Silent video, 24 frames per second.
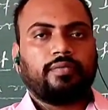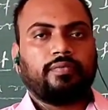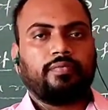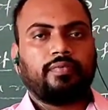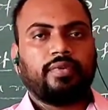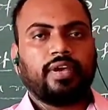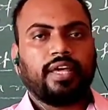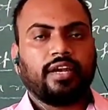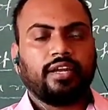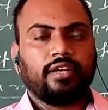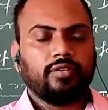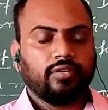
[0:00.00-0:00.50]

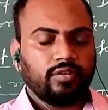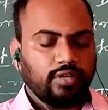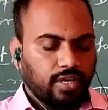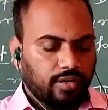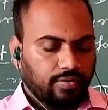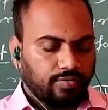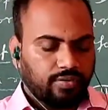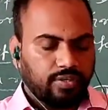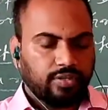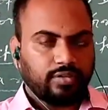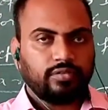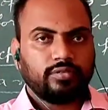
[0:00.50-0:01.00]
very good
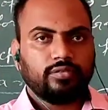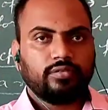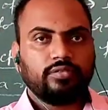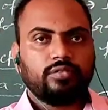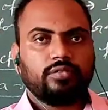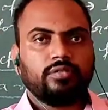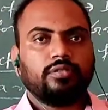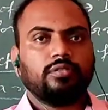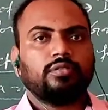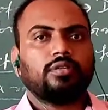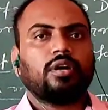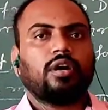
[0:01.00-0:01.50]

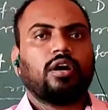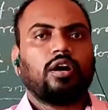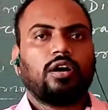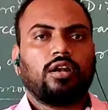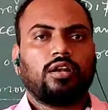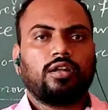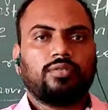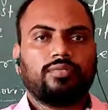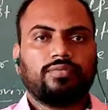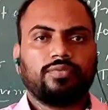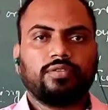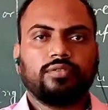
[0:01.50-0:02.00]
afternoon all
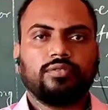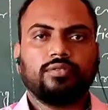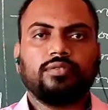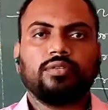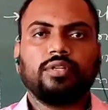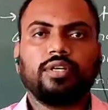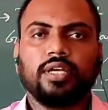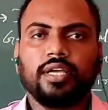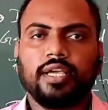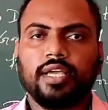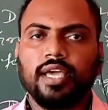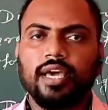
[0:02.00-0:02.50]
of
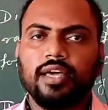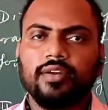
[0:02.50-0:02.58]
you.